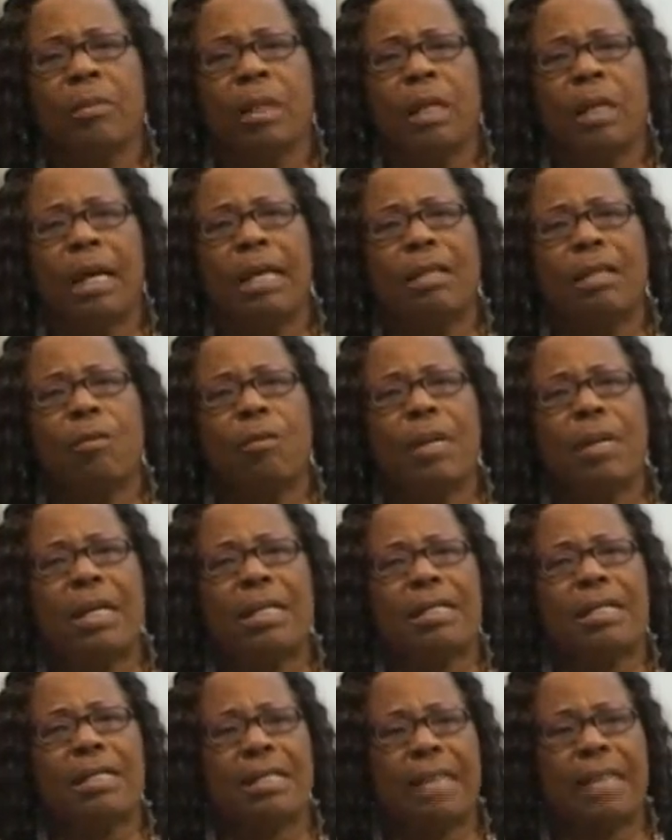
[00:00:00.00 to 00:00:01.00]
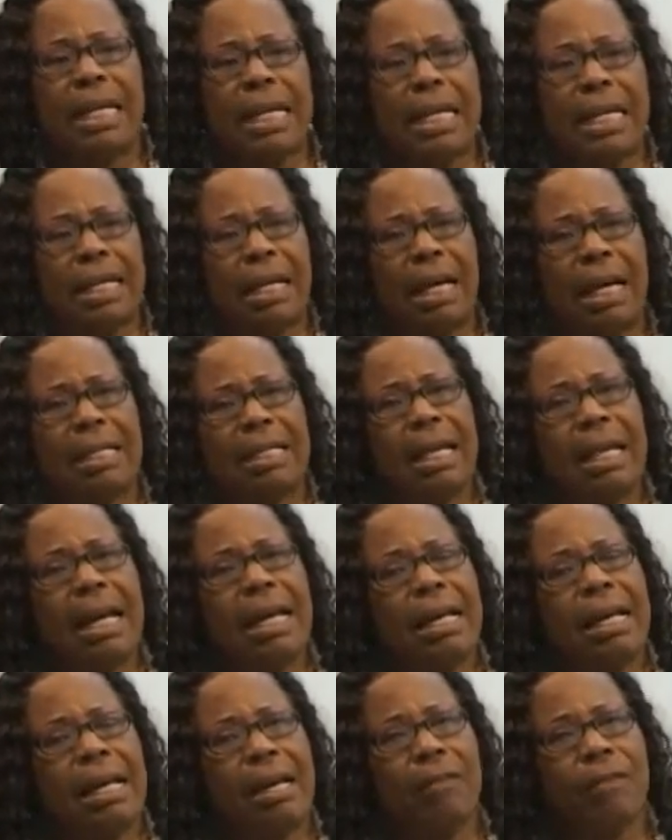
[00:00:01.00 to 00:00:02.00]
and we're saying at
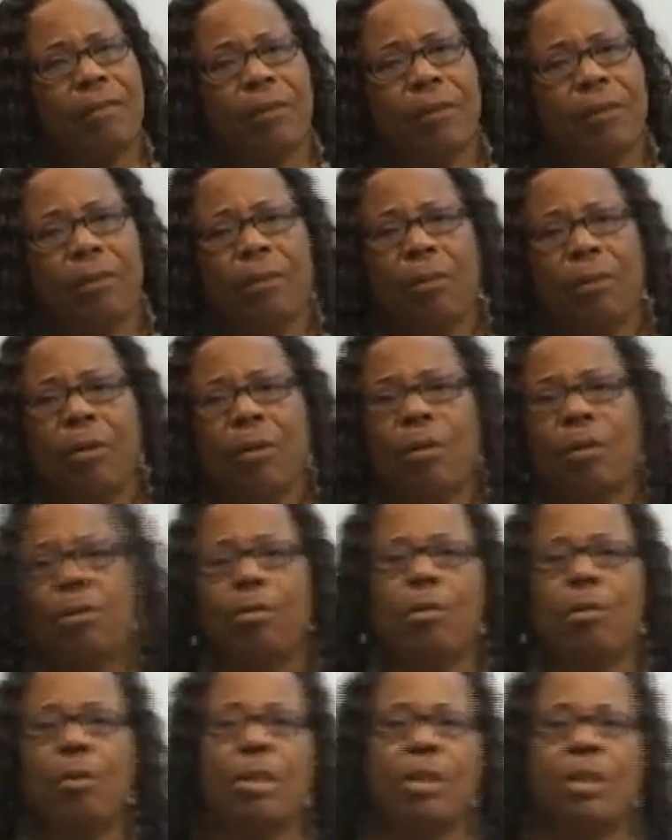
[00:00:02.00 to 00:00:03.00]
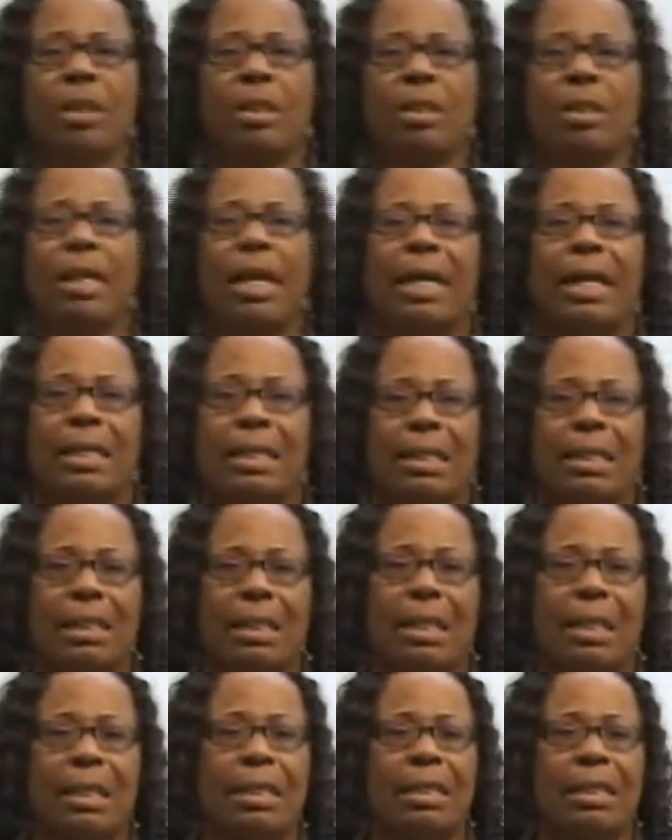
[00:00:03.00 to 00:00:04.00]
that level, we want to
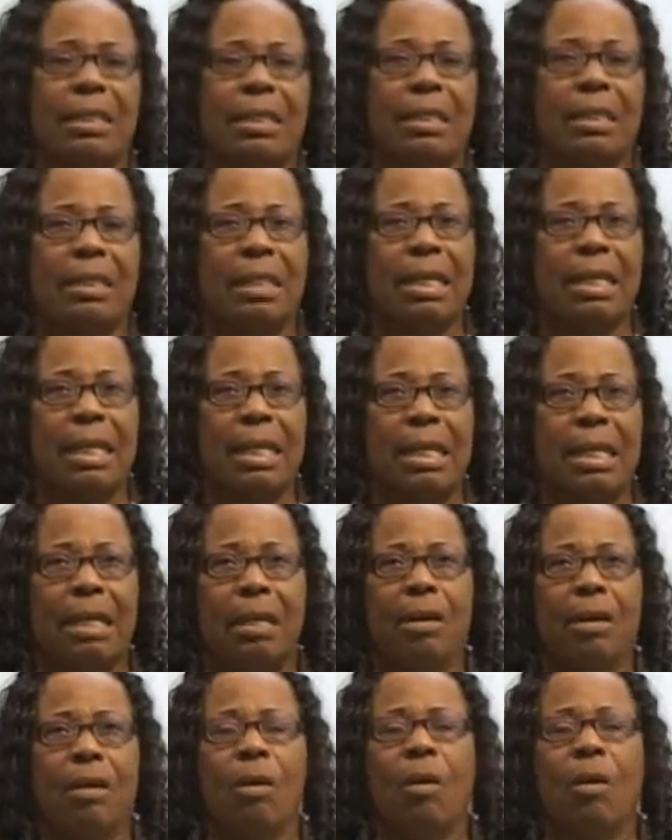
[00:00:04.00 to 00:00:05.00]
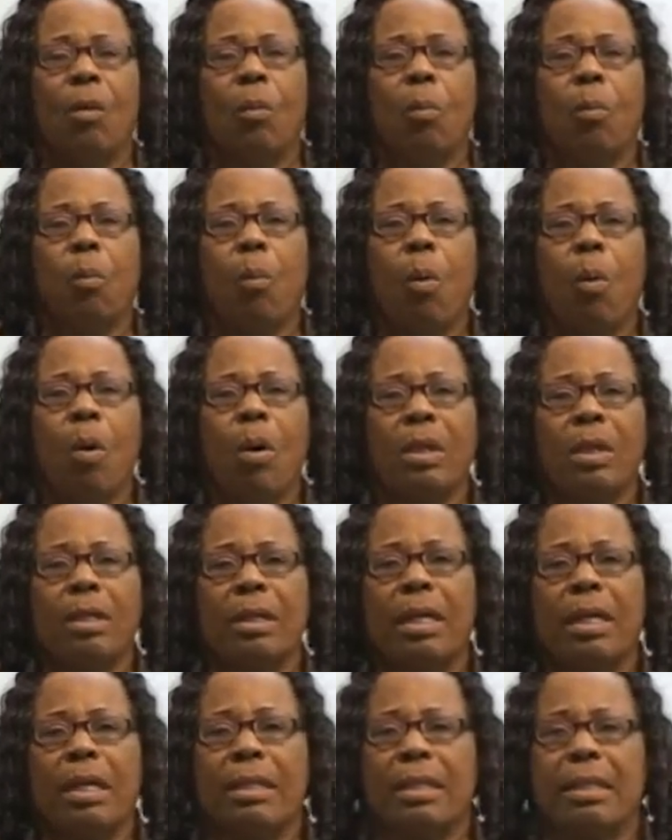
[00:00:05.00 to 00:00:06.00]
test and see
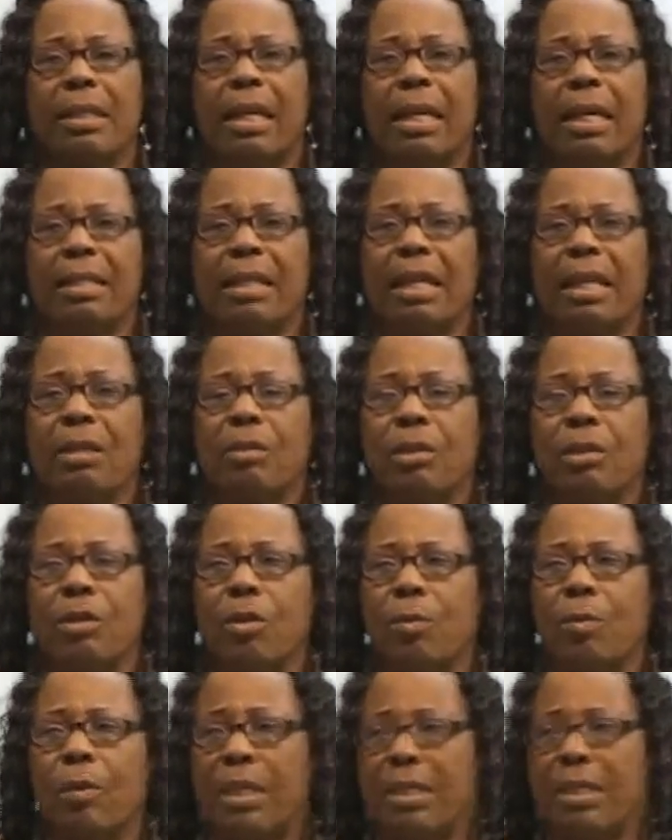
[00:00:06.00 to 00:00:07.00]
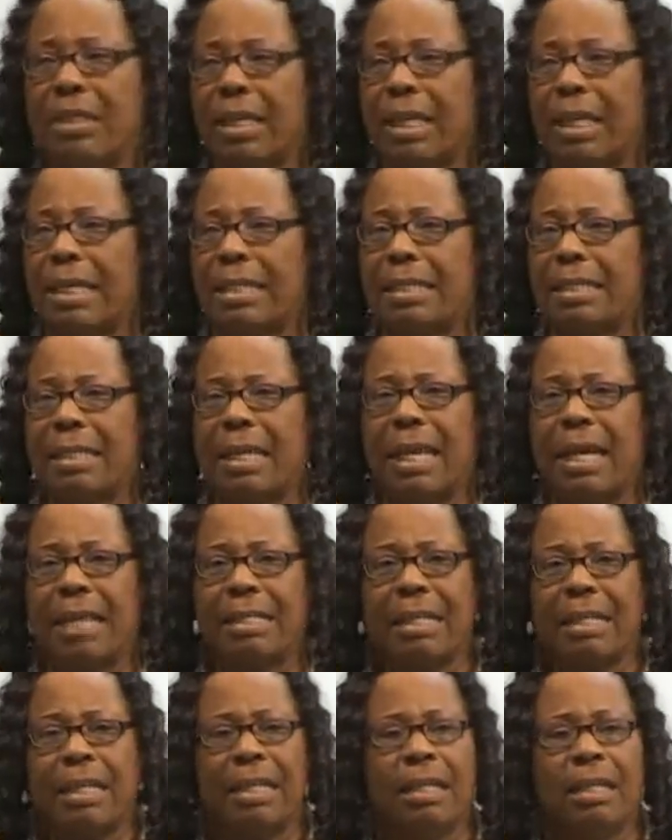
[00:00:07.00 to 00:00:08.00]
what it is. And although we're saying
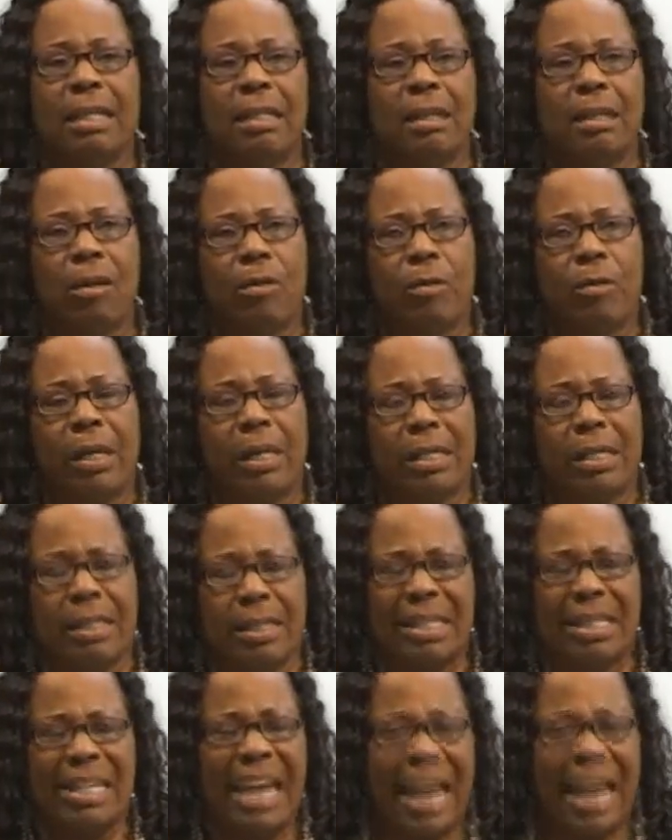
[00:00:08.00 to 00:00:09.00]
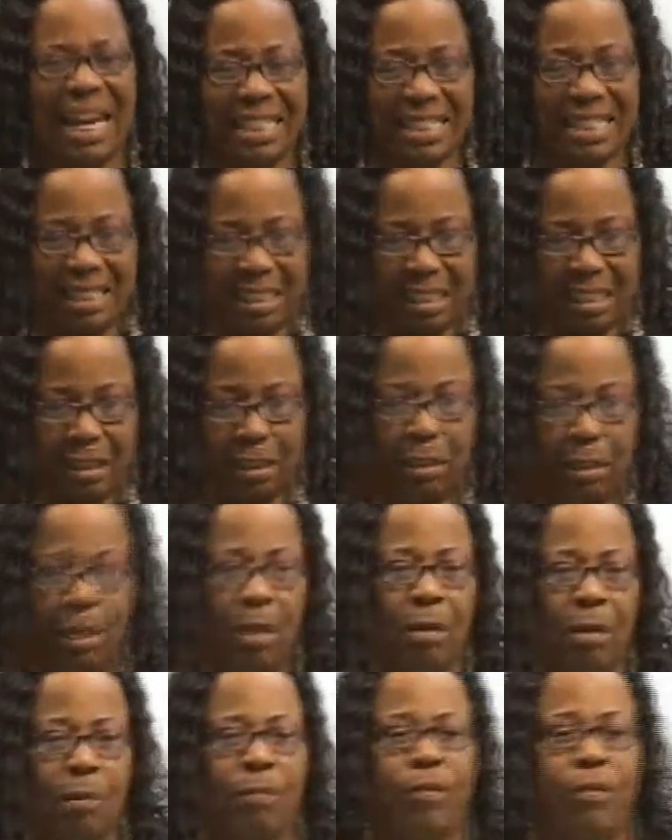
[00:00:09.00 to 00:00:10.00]
test, not really test
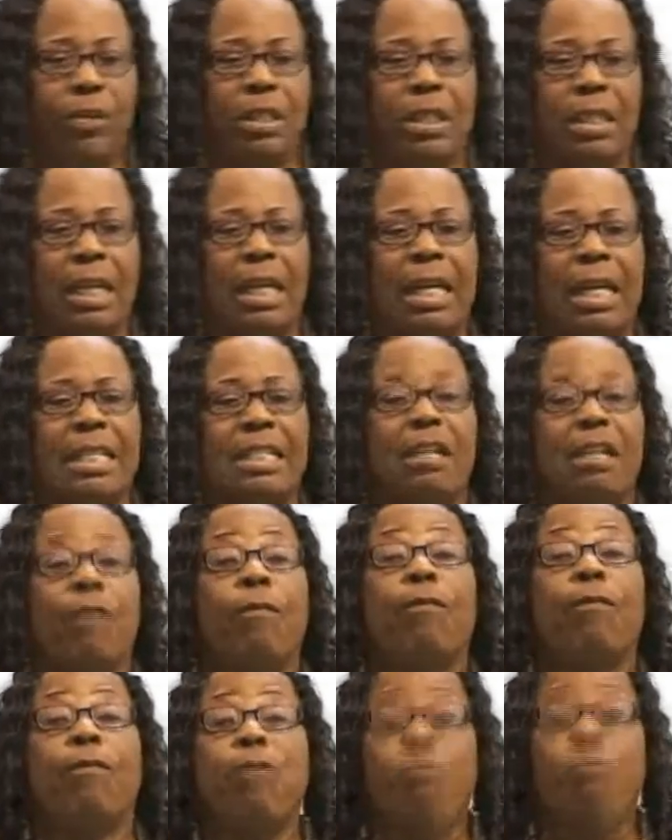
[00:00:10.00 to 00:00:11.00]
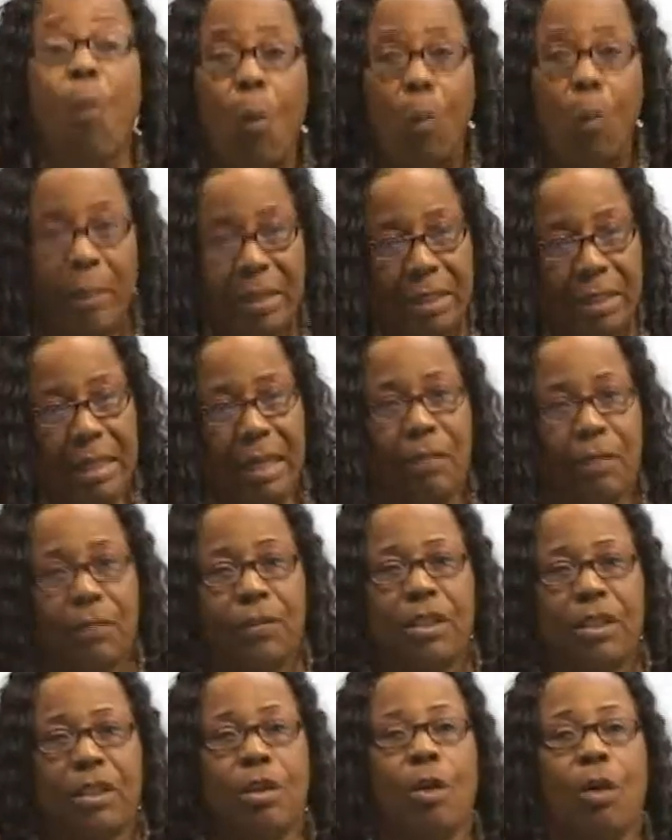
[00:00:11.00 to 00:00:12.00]
for say, it's a formative
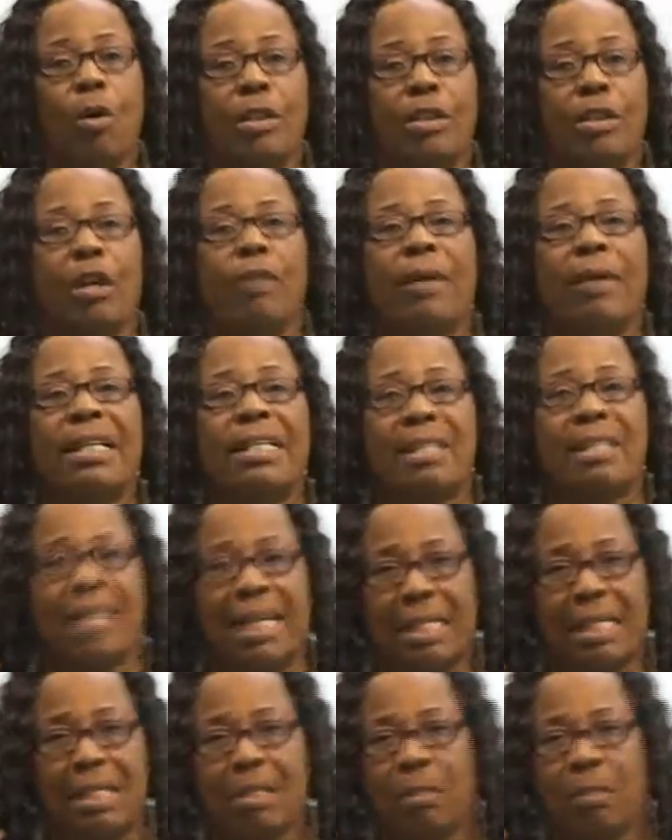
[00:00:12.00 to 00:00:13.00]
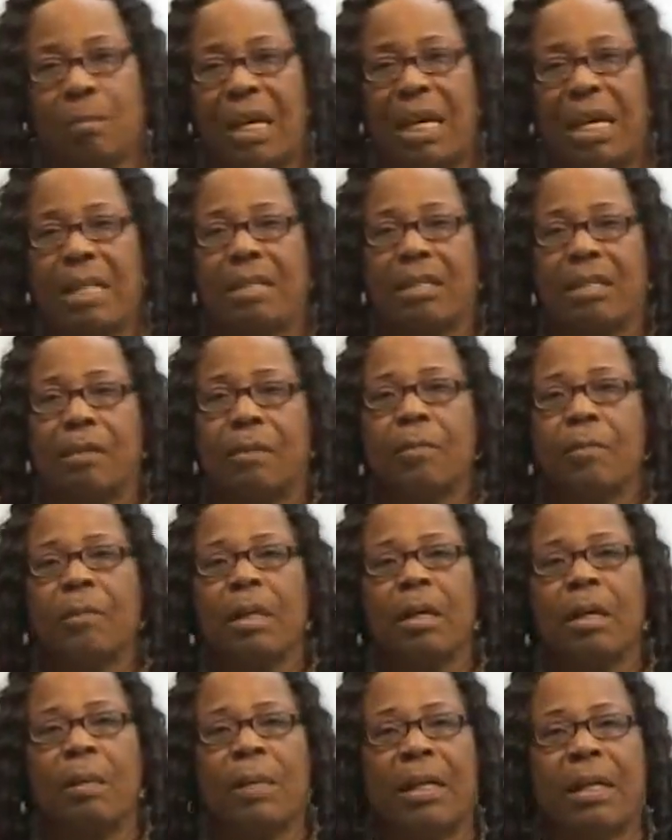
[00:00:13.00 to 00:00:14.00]
sort of assessment
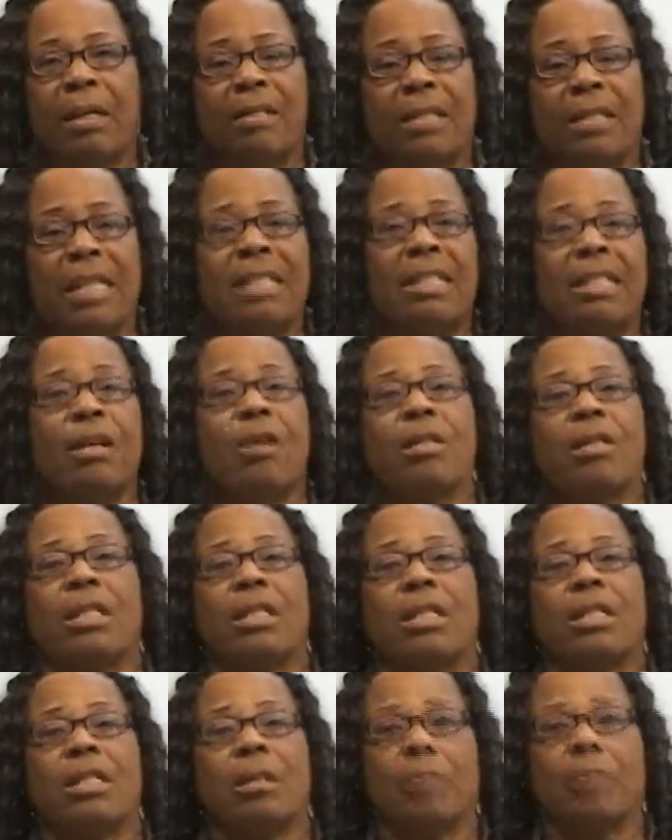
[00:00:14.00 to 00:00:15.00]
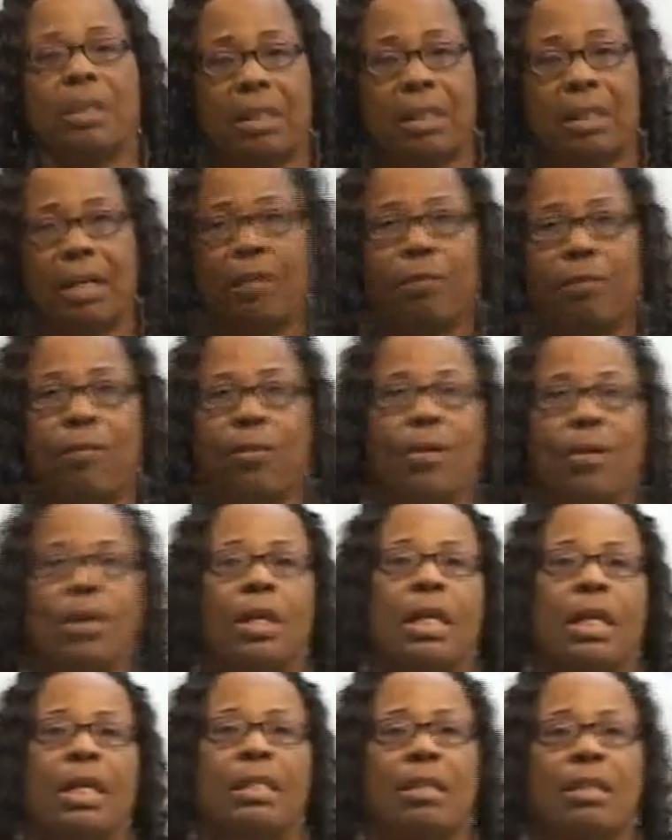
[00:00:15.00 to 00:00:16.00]
because it's not summative,
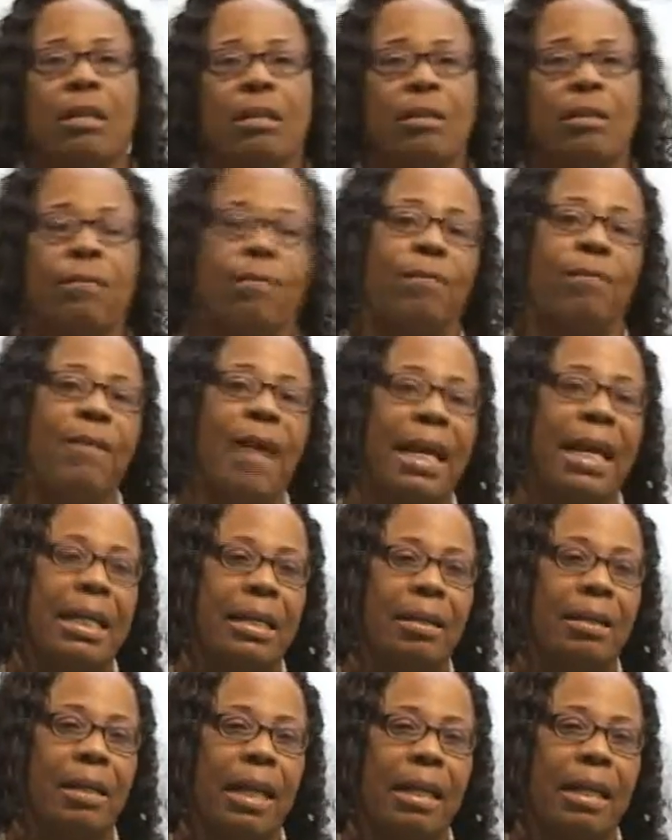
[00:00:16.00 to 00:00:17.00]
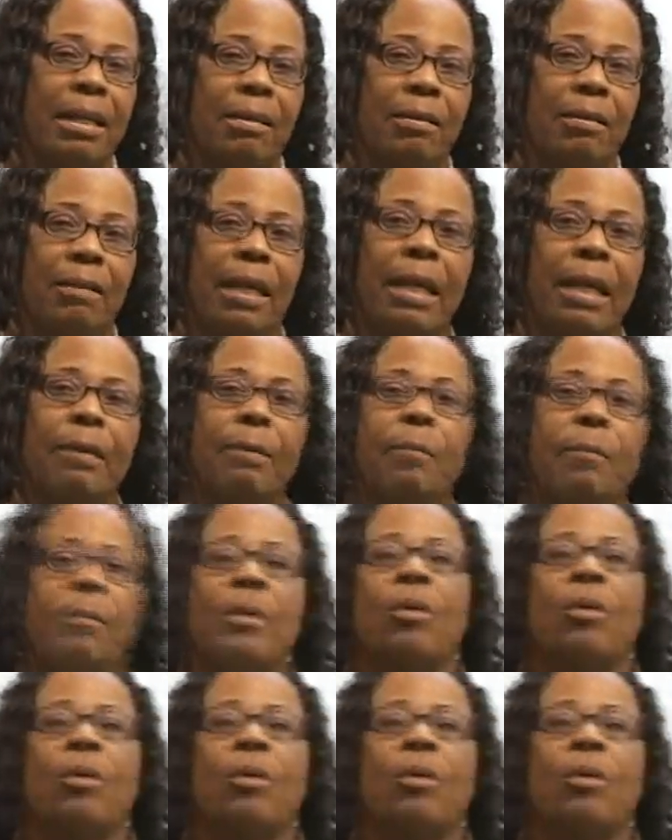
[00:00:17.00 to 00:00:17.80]
it's not a final anything.